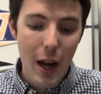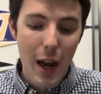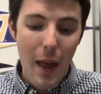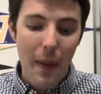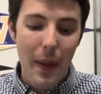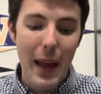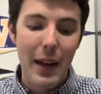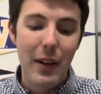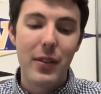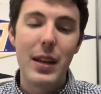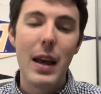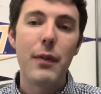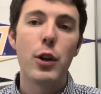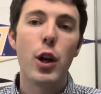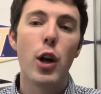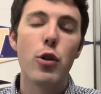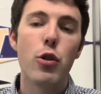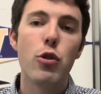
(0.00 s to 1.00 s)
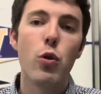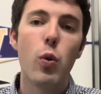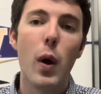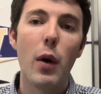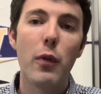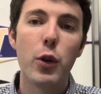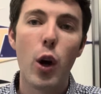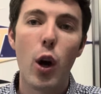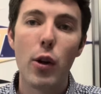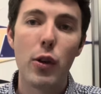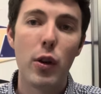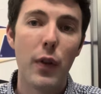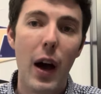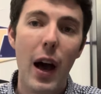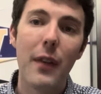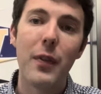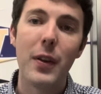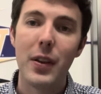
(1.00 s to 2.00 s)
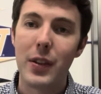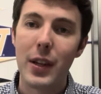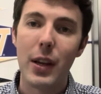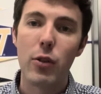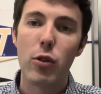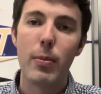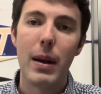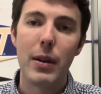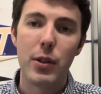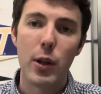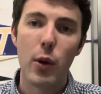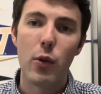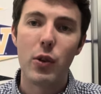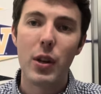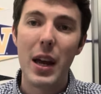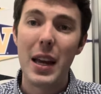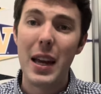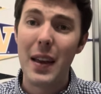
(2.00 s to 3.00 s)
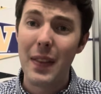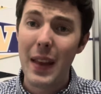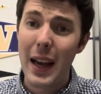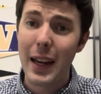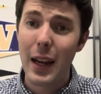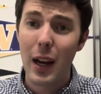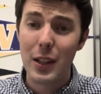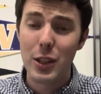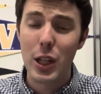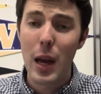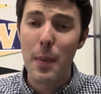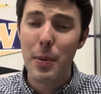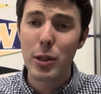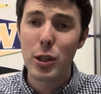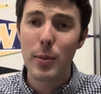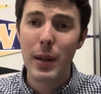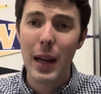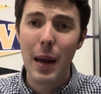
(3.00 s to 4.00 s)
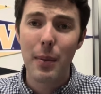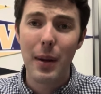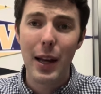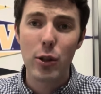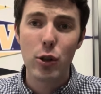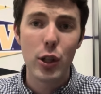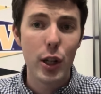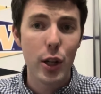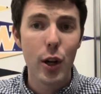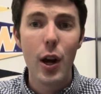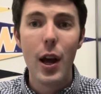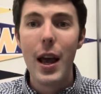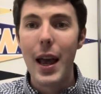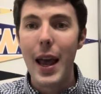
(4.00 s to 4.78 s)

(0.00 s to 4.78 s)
They had seven hundred twelve yards of offense against New Mexico State in that championship game last year.